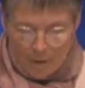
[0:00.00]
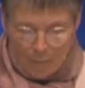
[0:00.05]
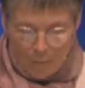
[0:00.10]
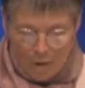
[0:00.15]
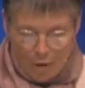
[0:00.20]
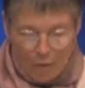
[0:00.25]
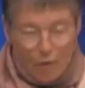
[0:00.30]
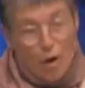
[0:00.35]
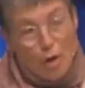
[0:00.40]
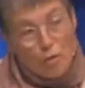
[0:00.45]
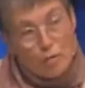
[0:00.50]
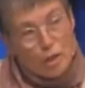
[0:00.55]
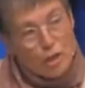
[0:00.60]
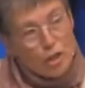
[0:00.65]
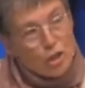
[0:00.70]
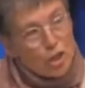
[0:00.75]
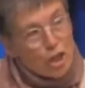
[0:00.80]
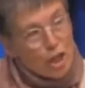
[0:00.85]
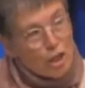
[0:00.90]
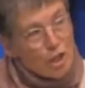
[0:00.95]
We are
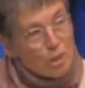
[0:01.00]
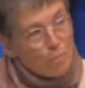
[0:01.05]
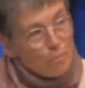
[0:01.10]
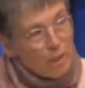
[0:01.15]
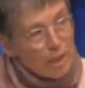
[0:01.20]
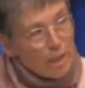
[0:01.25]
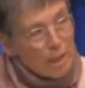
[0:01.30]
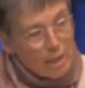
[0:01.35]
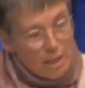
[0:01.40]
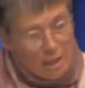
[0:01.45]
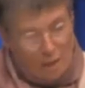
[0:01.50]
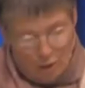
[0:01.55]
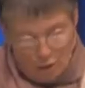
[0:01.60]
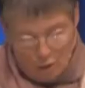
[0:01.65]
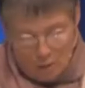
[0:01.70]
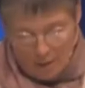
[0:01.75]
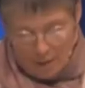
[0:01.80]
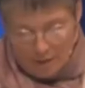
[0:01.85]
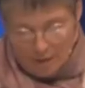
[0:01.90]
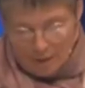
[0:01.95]
only just beginning
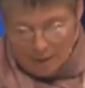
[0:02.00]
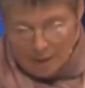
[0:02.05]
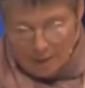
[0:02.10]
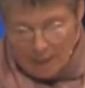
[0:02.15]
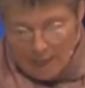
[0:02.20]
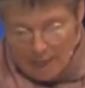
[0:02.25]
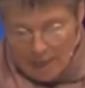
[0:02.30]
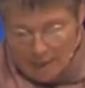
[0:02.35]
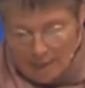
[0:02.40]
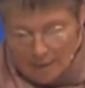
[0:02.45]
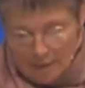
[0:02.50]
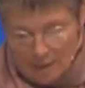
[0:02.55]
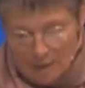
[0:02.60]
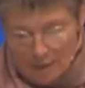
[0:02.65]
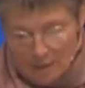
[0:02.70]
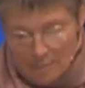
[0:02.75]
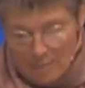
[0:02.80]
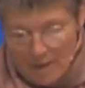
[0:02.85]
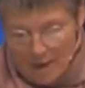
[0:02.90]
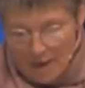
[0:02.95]
to understand
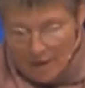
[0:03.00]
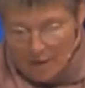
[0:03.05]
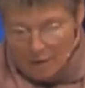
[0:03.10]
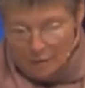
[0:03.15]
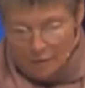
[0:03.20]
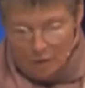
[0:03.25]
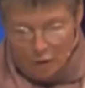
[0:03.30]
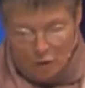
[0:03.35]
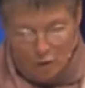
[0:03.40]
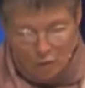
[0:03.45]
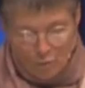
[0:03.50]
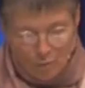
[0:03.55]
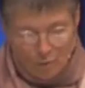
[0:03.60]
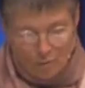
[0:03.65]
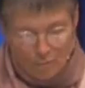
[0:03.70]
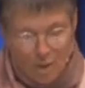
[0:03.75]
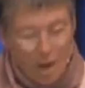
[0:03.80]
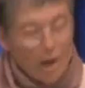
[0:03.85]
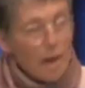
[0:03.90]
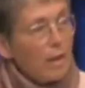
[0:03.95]
the power of the
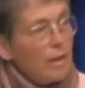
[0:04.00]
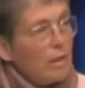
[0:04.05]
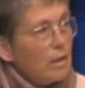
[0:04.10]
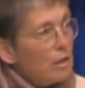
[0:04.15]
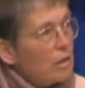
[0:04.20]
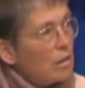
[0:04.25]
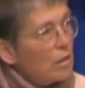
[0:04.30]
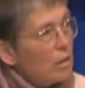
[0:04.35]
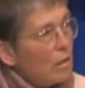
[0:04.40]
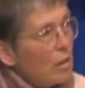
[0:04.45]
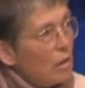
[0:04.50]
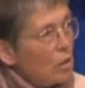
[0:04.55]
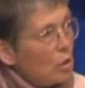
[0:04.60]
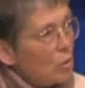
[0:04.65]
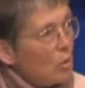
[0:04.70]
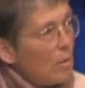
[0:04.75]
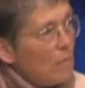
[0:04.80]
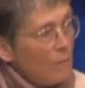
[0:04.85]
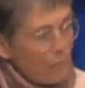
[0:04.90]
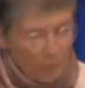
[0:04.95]
human mind
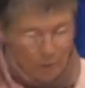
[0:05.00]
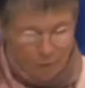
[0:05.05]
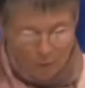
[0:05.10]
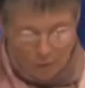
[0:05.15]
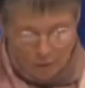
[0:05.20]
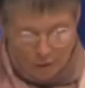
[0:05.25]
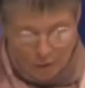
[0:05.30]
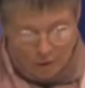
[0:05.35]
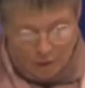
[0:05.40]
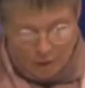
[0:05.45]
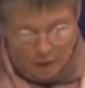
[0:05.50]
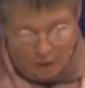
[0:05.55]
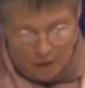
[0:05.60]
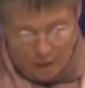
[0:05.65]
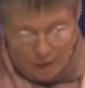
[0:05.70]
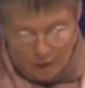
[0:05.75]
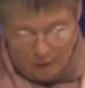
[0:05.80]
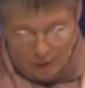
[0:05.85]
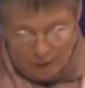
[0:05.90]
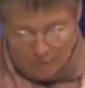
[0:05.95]
to influence
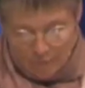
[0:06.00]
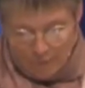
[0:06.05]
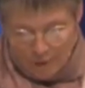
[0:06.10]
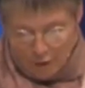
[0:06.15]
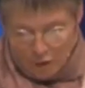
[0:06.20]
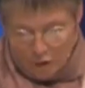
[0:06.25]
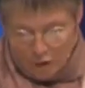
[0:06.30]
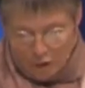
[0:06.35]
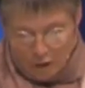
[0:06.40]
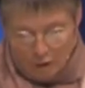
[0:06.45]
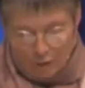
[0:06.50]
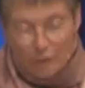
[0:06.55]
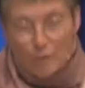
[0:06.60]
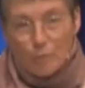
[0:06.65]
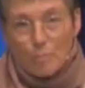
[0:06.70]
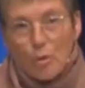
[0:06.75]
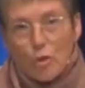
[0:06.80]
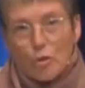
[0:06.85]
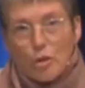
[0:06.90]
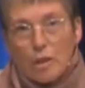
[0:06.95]
the functioning of
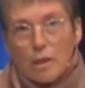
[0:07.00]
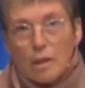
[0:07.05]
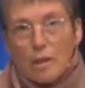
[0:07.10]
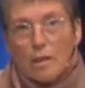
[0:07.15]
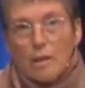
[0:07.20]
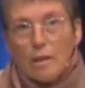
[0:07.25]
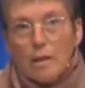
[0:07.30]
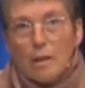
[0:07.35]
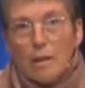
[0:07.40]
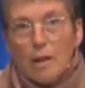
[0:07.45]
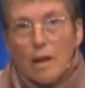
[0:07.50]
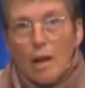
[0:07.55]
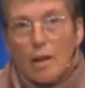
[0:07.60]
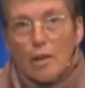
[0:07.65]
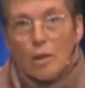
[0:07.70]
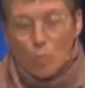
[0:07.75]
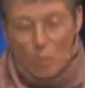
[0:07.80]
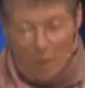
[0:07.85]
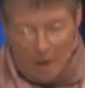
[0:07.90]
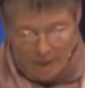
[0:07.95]
the body
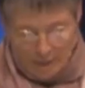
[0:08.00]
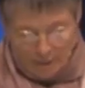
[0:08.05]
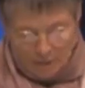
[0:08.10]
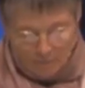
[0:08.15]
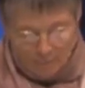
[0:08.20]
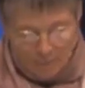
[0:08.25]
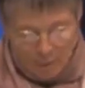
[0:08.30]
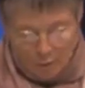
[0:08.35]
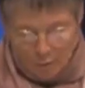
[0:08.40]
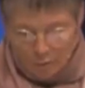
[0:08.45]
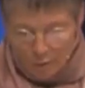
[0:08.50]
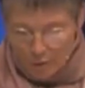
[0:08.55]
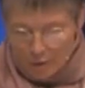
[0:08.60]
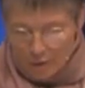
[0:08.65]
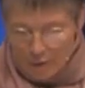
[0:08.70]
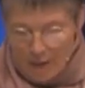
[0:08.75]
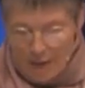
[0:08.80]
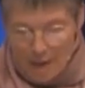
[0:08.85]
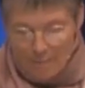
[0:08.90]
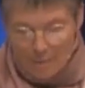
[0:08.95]
and the way that both
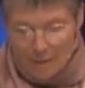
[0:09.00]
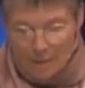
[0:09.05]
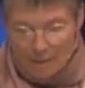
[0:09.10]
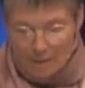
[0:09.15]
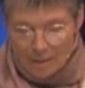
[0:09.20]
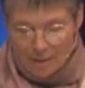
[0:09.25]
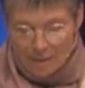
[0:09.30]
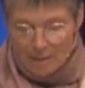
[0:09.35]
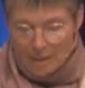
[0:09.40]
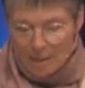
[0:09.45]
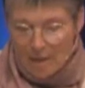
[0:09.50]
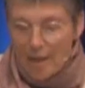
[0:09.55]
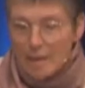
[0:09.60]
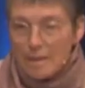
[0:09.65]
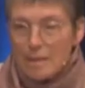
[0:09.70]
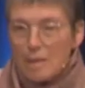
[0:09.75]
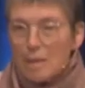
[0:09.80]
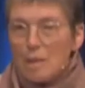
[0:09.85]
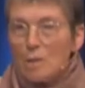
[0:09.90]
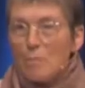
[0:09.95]
happiness
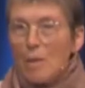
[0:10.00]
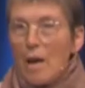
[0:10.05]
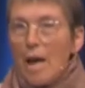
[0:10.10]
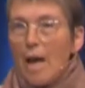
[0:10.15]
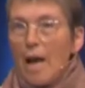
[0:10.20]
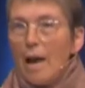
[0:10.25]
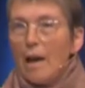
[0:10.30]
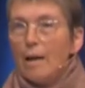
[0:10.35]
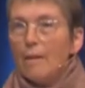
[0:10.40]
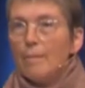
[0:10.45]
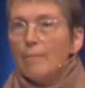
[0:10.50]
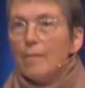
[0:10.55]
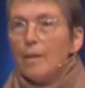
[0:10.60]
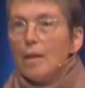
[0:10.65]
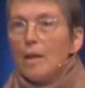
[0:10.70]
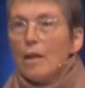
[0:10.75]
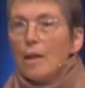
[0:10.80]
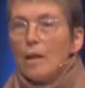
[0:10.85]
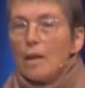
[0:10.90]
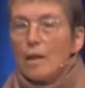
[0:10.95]
and despair
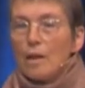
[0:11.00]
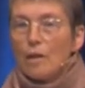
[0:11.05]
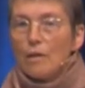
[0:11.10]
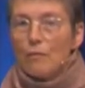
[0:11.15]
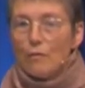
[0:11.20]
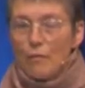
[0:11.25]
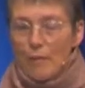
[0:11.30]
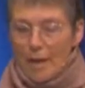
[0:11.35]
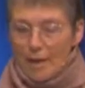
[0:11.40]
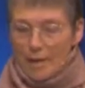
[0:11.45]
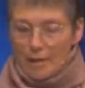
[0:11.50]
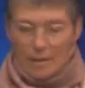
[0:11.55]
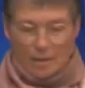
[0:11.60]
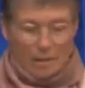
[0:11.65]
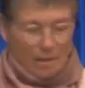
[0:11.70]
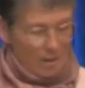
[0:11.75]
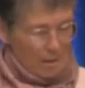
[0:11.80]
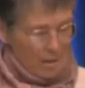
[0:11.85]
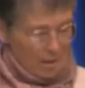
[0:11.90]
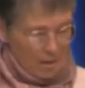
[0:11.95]
can
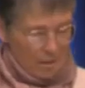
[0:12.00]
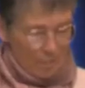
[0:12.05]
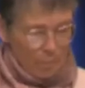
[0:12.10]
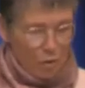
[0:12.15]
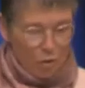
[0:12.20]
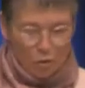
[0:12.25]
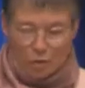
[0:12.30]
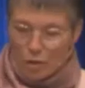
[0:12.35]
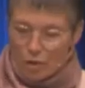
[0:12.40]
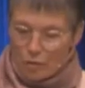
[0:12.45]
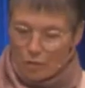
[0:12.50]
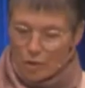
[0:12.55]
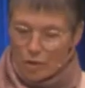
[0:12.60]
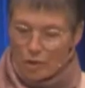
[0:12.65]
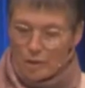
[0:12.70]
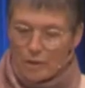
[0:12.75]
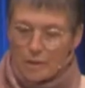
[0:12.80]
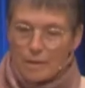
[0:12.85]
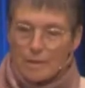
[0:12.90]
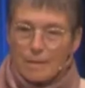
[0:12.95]
affect
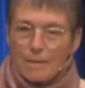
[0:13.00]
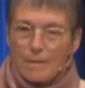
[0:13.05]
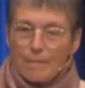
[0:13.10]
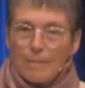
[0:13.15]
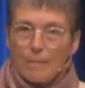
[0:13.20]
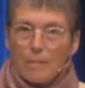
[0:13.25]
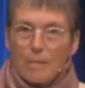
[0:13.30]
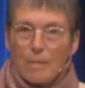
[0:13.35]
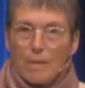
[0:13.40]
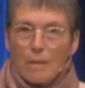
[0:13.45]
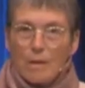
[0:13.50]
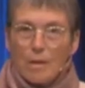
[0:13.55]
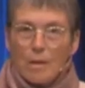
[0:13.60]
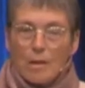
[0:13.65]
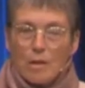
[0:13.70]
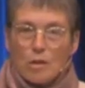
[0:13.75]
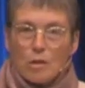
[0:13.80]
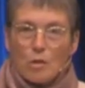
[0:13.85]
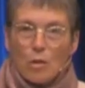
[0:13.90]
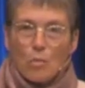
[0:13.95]
prognosis.
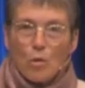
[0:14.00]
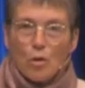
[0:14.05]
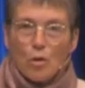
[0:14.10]
So I